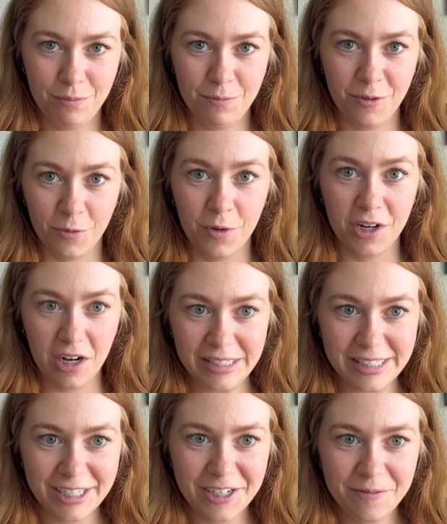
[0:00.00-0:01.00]
the
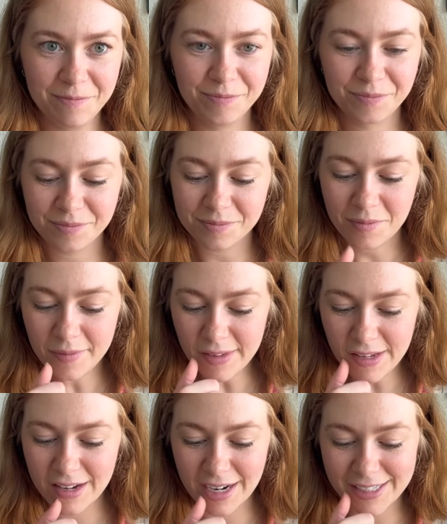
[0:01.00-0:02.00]
concert,
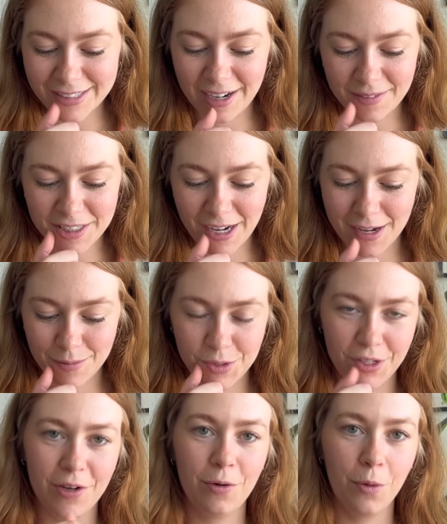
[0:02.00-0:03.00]
and I didn't have time to
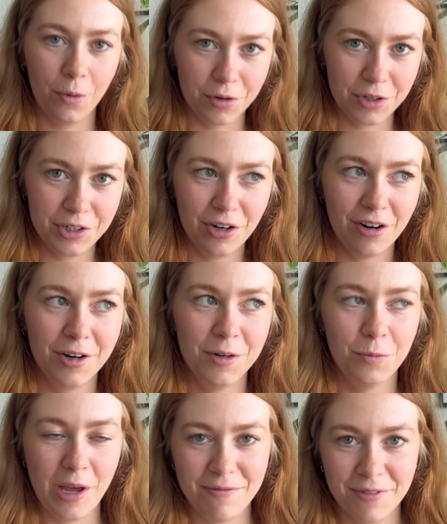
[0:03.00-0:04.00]
like order yarn,
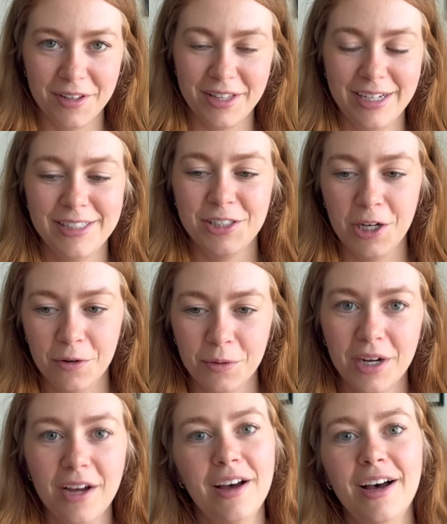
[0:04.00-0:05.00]
wait for things.
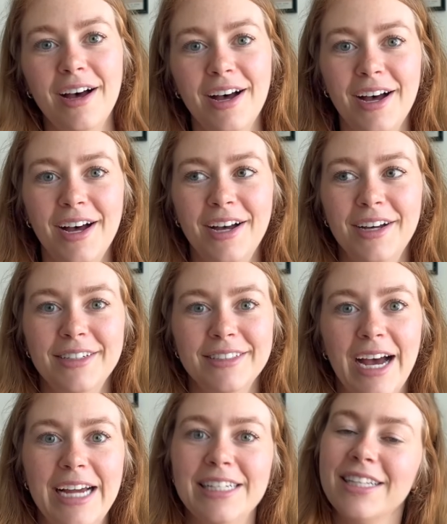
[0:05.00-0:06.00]
So
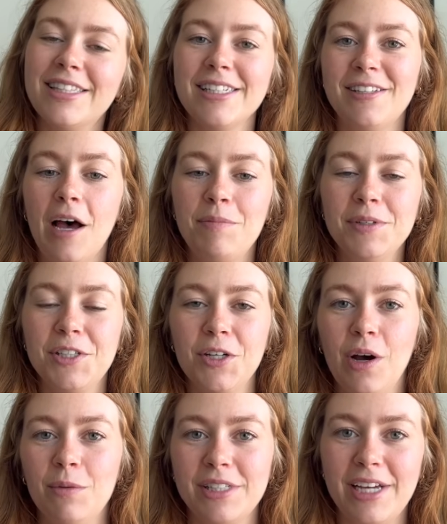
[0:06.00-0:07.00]
I knit this up, and so
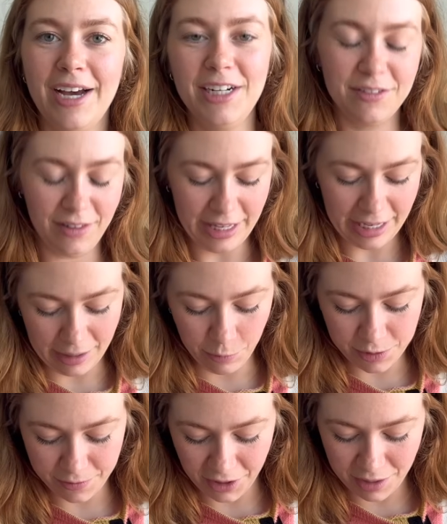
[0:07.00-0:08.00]
I was kind of like, it
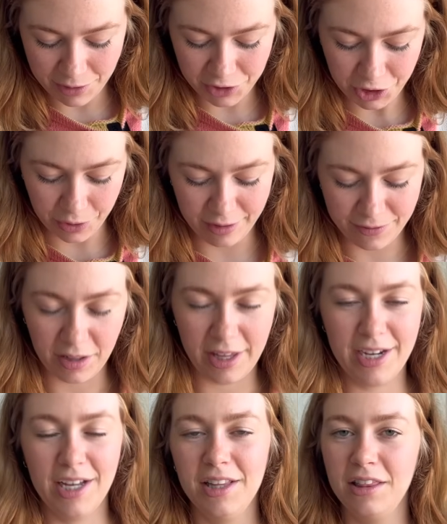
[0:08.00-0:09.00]
was very much going for
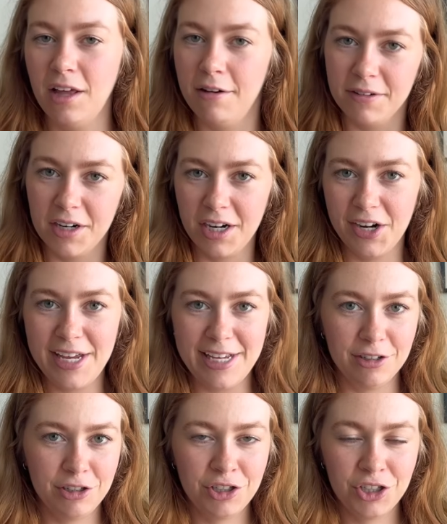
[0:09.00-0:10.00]
like a
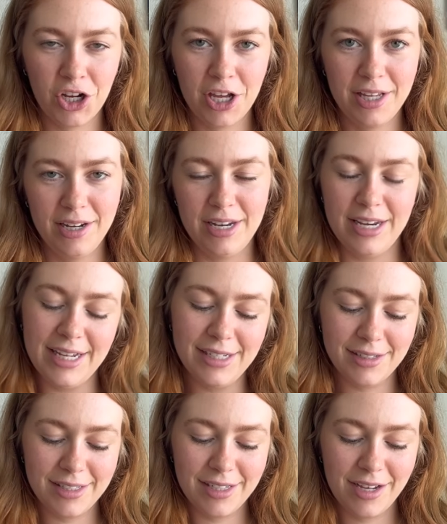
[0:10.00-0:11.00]
lover-ish
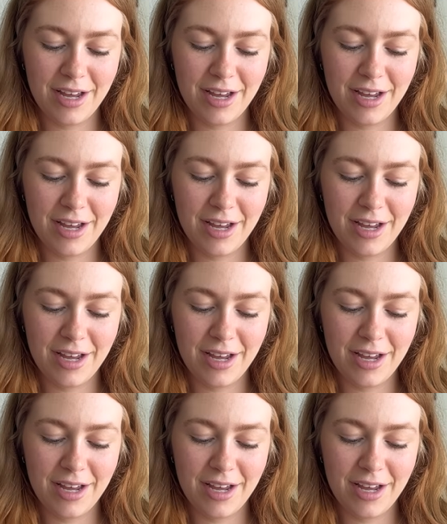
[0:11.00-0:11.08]
knit.